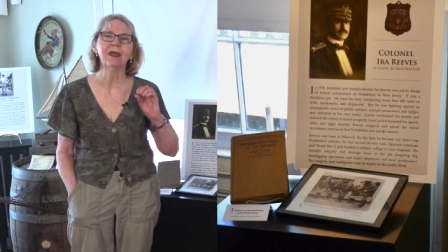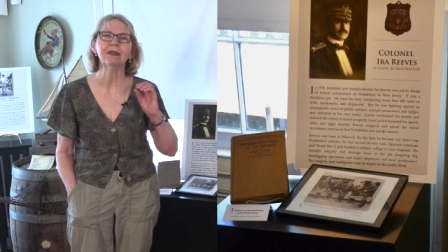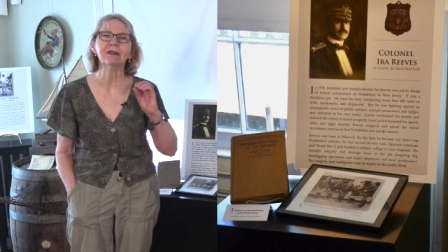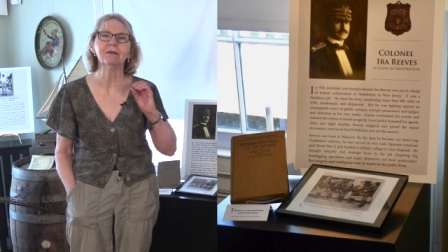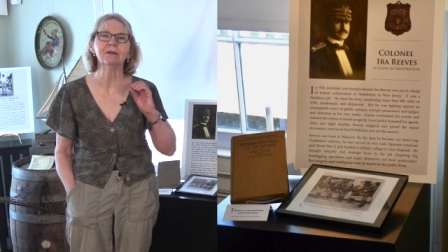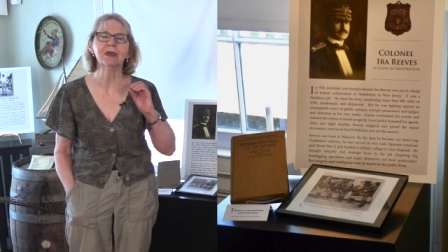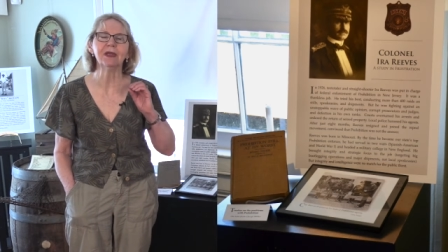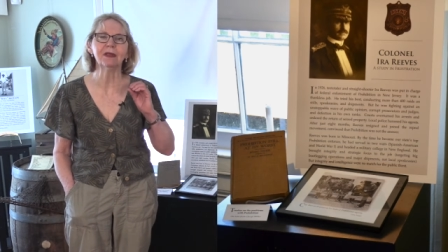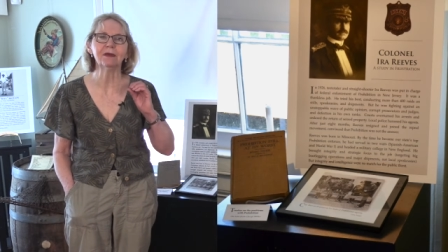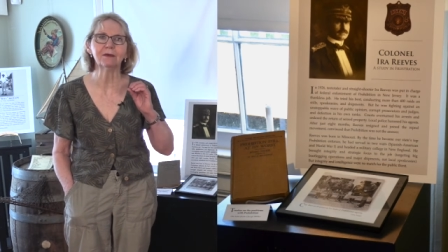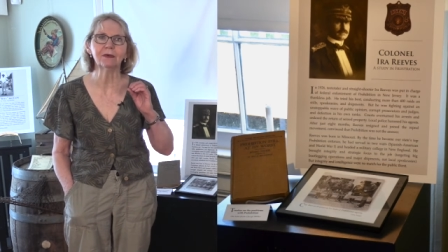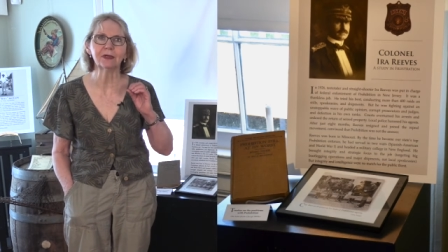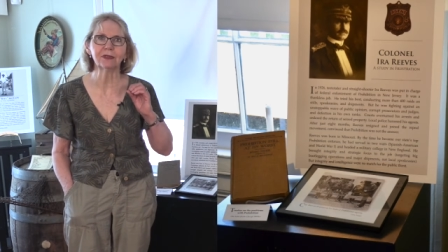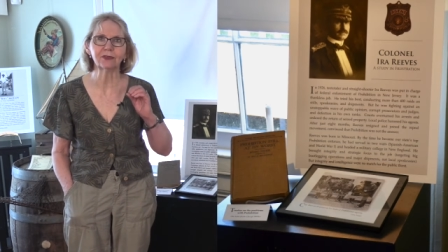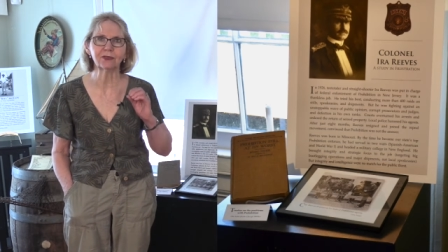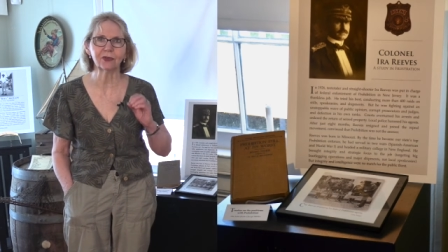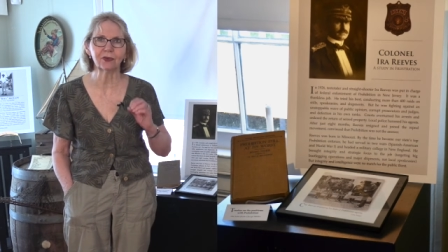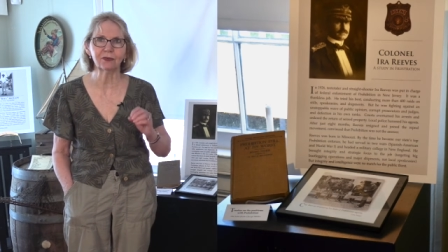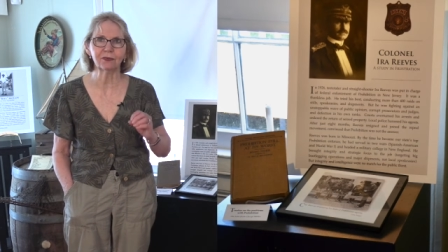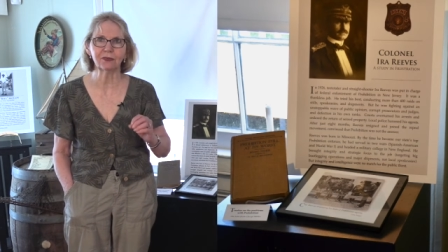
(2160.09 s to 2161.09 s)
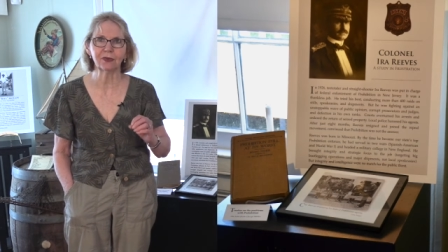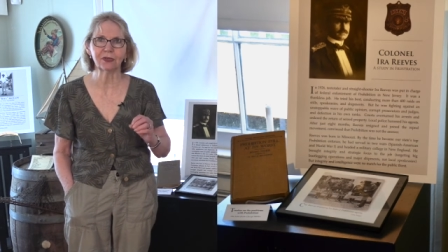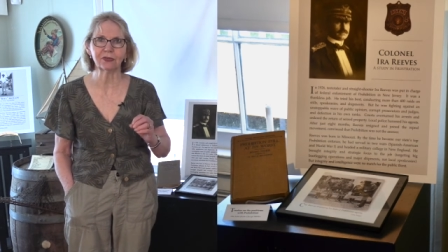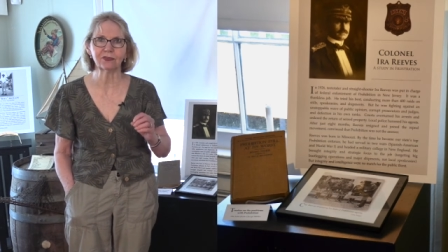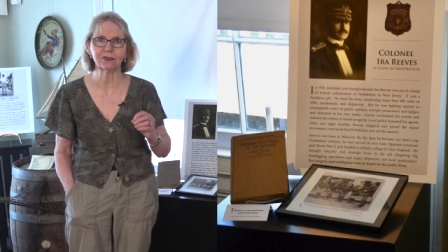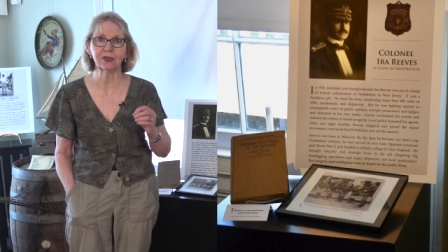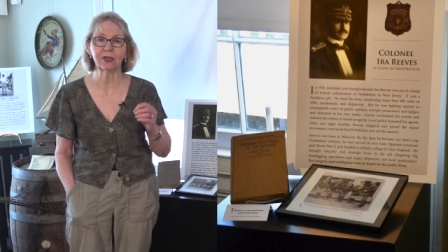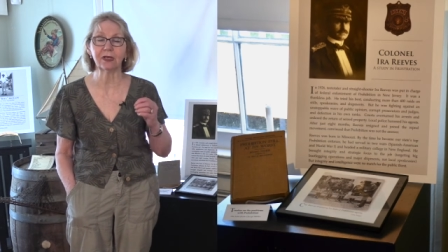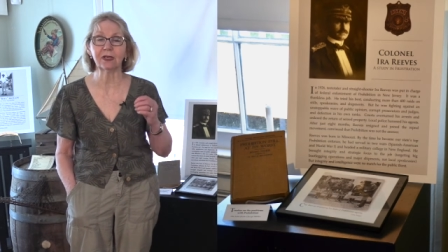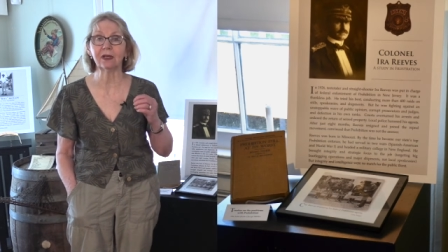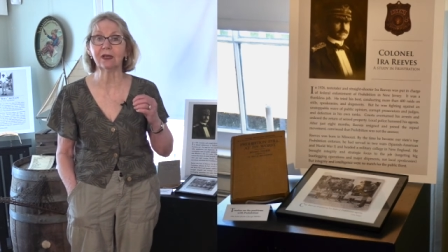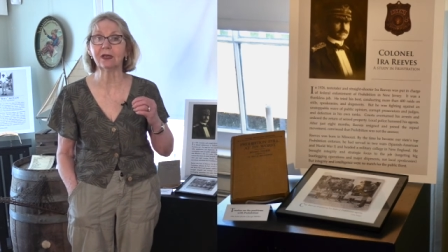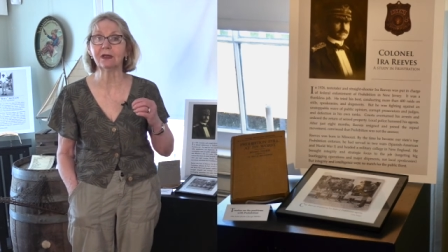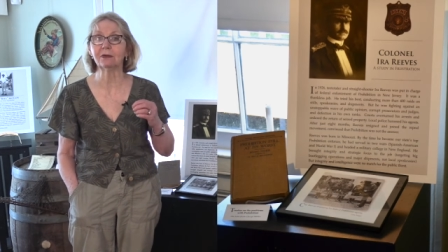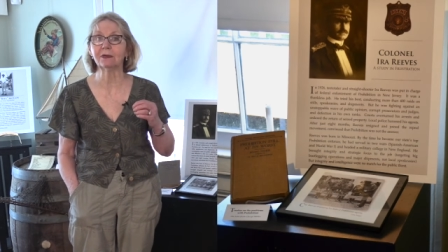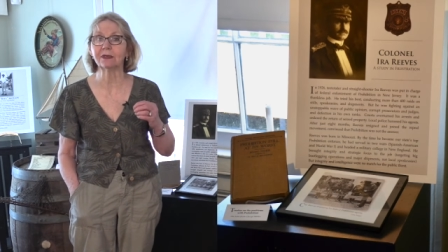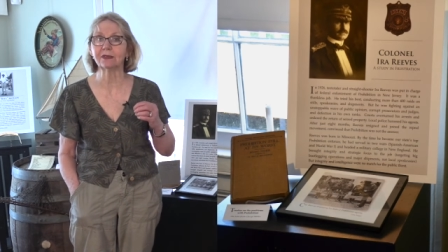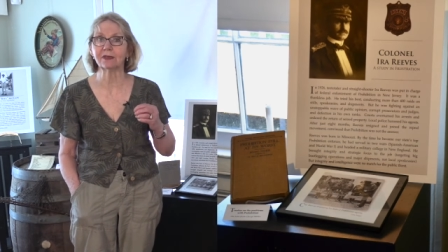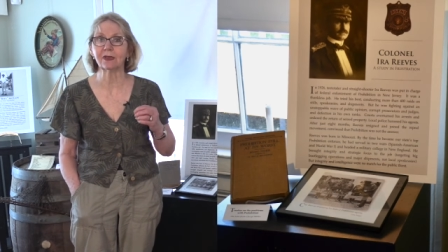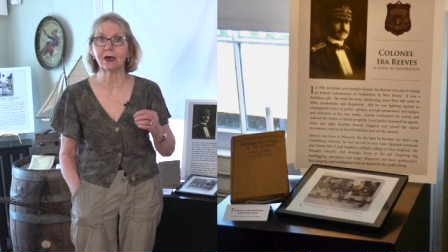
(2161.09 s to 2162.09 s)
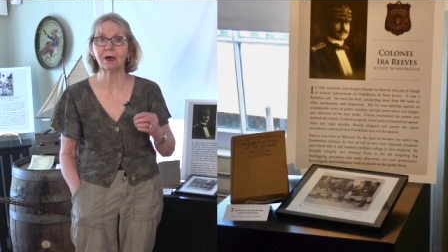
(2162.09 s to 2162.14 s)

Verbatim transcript: The man was so frustrated. He was